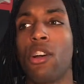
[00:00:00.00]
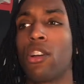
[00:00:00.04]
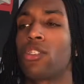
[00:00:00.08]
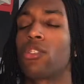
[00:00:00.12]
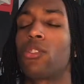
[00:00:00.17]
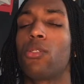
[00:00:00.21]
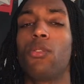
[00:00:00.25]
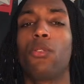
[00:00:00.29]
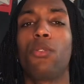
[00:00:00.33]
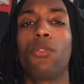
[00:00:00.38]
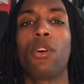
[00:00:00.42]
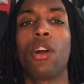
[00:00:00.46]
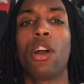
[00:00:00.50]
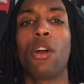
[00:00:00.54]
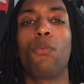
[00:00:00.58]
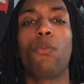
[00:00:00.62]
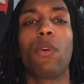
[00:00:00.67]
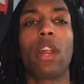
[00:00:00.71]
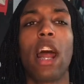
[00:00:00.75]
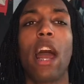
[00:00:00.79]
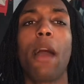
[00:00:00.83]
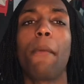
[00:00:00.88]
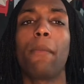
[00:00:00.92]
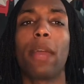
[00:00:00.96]
So
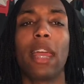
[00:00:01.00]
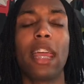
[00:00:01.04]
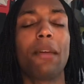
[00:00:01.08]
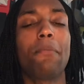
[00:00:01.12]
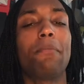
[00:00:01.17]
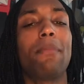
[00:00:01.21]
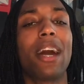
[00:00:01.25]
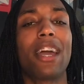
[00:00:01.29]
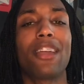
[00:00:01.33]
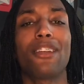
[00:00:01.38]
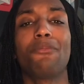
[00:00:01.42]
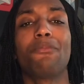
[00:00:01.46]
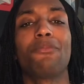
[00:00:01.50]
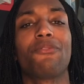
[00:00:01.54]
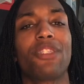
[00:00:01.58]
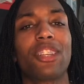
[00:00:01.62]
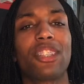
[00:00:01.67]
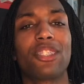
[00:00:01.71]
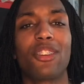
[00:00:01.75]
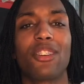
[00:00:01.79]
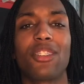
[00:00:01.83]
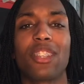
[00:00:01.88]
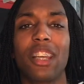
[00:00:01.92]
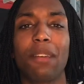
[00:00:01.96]
when I'm in my human
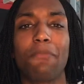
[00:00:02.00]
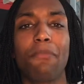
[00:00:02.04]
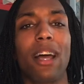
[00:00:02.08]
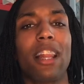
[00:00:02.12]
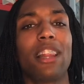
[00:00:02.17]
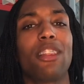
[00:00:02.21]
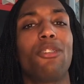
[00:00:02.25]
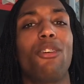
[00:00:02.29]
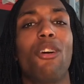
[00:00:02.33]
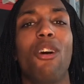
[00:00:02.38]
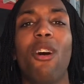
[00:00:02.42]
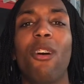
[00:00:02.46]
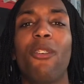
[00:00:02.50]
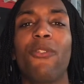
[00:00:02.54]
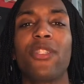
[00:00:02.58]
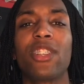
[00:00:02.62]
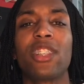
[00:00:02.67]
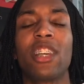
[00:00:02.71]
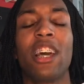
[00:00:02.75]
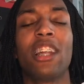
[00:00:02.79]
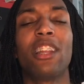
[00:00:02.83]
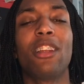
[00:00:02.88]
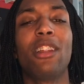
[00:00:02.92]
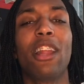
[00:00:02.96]
resource, in my little
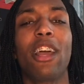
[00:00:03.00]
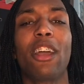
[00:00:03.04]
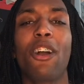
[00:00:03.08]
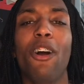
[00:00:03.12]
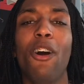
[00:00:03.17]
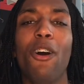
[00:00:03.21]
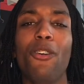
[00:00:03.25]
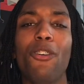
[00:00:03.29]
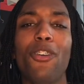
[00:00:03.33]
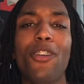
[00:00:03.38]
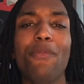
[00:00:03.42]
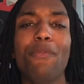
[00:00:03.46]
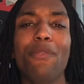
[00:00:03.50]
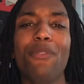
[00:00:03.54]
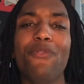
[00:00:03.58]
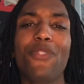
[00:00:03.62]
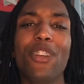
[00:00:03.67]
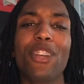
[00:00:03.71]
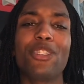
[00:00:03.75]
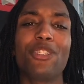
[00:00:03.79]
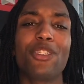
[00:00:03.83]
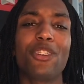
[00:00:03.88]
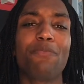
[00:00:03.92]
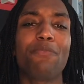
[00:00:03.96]
office, they're like, oh, human
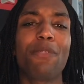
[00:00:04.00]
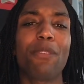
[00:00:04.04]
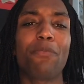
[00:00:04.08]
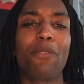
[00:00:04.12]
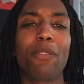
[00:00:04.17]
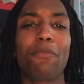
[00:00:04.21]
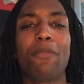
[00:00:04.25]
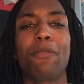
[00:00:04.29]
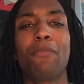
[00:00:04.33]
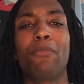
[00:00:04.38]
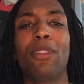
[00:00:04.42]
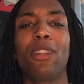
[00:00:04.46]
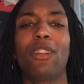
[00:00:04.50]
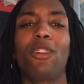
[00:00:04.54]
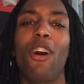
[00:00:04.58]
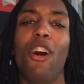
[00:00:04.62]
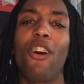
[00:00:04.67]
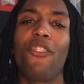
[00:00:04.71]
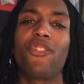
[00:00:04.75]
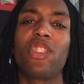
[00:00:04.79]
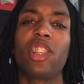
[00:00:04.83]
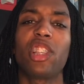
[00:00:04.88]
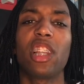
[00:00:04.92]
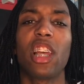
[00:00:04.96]
resource people and people in
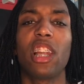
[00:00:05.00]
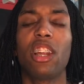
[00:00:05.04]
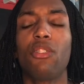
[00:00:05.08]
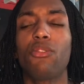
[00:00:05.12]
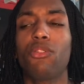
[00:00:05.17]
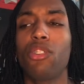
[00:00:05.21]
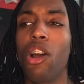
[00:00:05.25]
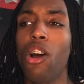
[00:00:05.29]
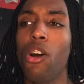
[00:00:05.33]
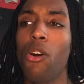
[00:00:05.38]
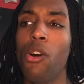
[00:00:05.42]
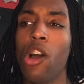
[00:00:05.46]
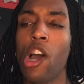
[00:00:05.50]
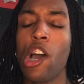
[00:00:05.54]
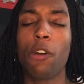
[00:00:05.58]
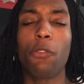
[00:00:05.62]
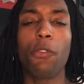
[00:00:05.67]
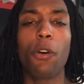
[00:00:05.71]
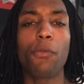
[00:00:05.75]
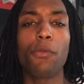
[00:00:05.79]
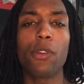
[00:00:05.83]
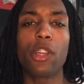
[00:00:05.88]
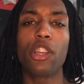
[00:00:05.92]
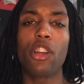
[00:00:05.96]
offices, they don't know
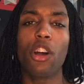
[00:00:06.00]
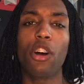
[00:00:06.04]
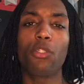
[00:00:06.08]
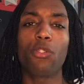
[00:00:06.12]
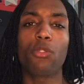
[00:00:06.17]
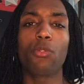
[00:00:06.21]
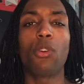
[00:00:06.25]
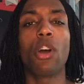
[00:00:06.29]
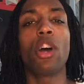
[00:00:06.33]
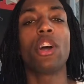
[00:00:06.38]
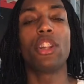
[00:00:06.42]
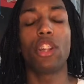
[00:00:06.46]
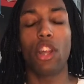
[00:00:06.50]
what we go through.